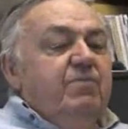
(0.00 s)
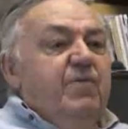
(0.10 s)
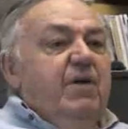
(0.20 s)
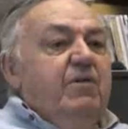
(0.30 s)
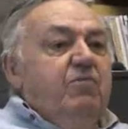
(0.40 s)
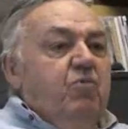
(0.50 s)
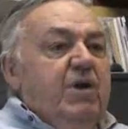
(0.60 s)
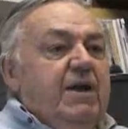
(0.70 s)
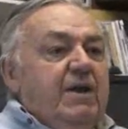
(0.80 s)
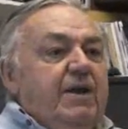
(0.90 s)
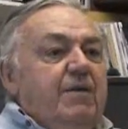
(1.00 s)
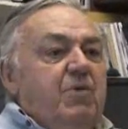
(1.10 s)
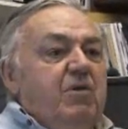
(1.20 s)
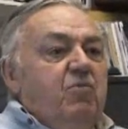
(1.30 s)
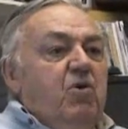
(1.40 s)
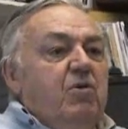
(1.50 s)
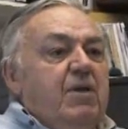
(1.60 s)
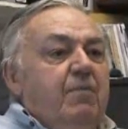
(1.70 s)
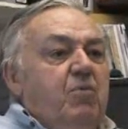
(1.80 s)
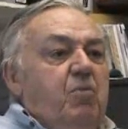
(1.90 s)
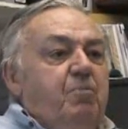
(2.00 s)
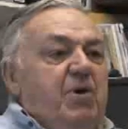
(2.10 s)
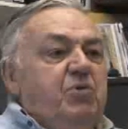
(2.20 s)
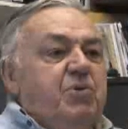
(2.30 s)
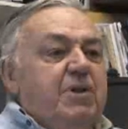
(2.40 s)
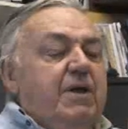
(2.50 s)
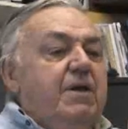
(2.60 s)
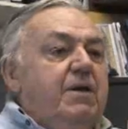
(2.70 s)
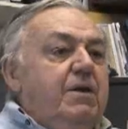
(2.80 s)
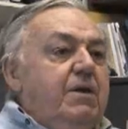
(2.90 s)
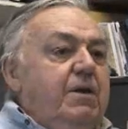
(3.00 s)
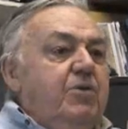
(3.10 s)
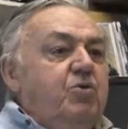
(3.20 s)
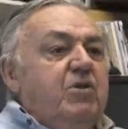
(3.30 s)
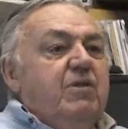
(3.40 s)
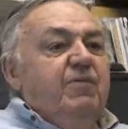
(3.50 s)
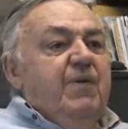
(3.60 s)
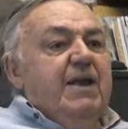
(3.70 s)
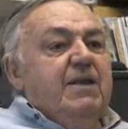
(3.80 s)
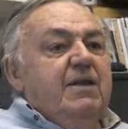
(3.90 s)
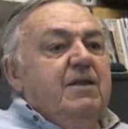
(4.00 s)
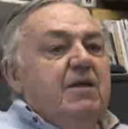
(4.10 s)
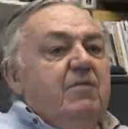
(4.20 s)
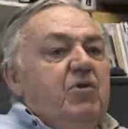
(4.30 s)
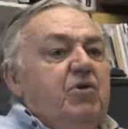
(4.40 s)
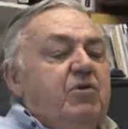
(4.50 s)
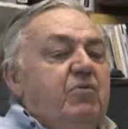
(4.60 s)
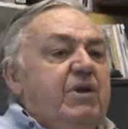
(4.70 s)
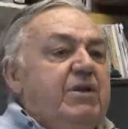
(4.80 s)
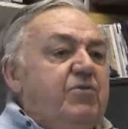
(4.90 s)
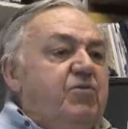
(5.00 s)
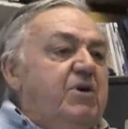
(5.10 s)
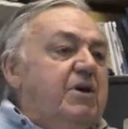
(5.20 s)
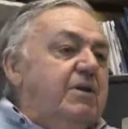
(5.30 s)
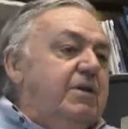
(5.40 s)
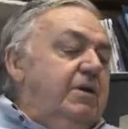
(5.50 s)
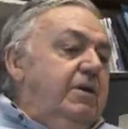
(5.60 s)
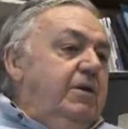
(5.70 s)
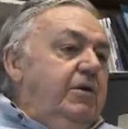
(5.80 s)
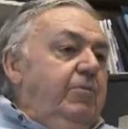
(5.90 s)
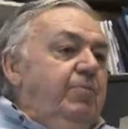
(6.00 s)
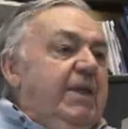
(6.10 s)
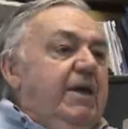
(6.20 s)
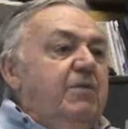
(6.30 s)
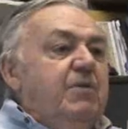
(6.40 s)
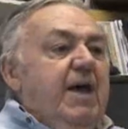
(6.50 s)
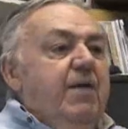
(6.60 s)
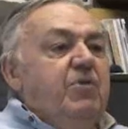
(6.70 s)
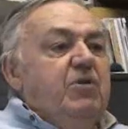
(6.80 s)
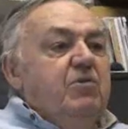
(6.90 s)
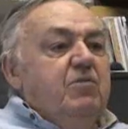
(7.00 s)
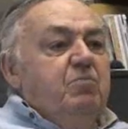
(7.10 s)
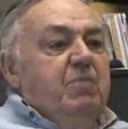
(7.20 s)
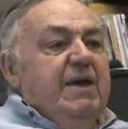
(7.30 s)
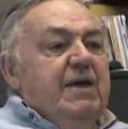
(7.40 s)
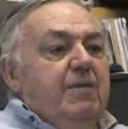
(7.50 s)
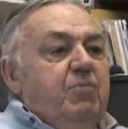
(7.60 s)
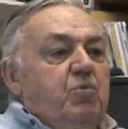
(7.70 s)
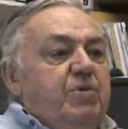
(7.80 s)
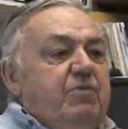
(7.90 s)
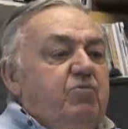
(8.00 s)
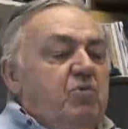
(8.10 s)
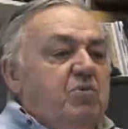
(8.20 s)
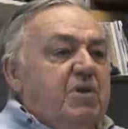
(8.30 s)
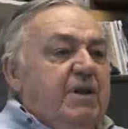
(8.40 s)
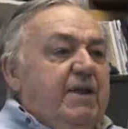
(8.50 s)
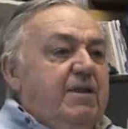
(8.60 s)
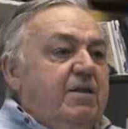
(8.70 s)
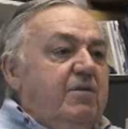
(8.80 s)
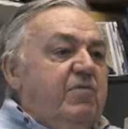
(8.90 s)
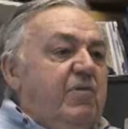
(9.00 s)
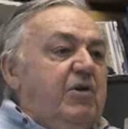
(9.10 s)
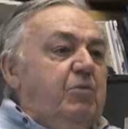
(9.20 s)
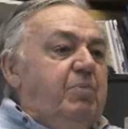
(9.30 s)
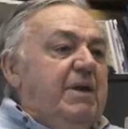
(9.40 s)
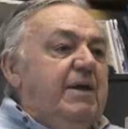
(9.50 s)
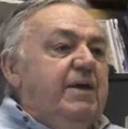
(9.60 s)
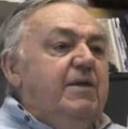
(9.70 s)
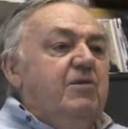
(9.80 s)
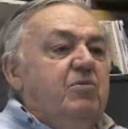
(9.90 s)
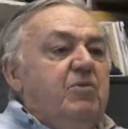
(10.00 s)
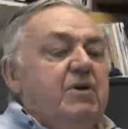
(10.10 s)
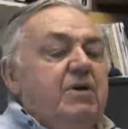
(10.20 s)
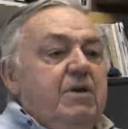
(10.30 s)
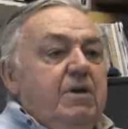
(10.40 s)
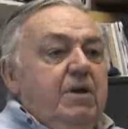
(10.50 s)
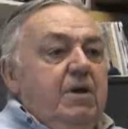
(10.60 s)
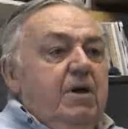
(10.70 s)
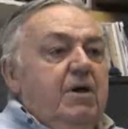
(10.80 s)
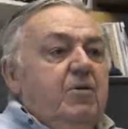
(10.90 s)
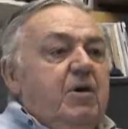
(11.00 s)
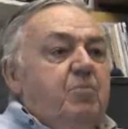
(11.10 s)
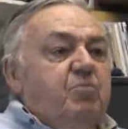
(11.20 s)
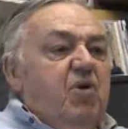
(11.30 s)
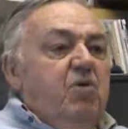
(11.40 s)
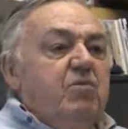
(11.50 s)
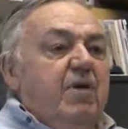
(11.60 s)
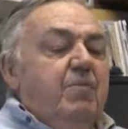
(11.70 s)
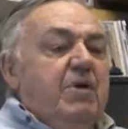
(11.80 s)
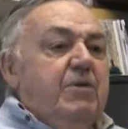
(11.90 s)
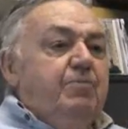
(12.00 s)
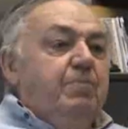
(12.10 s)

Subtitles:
Very rarely am I wrong, and I'm not boasting. It's just the fact is I've learned to read the chart. And having to make up all these rule sets and try to plug it into a programmer.